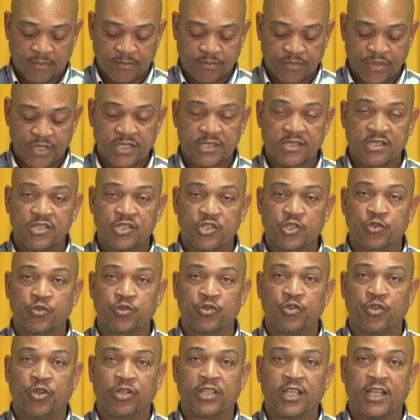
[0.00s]
Persons should
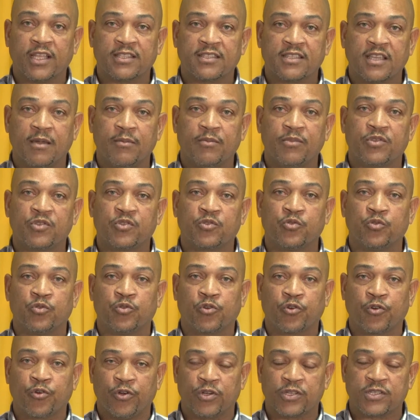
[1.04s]
not attempt to
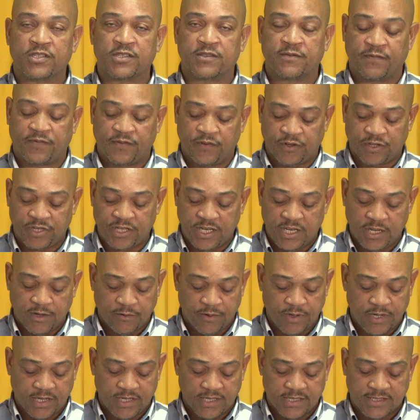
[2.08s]
cross flooded
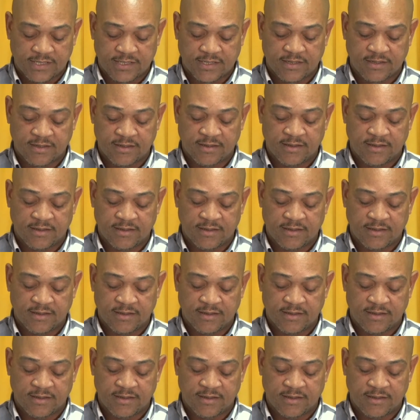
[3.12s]
areas,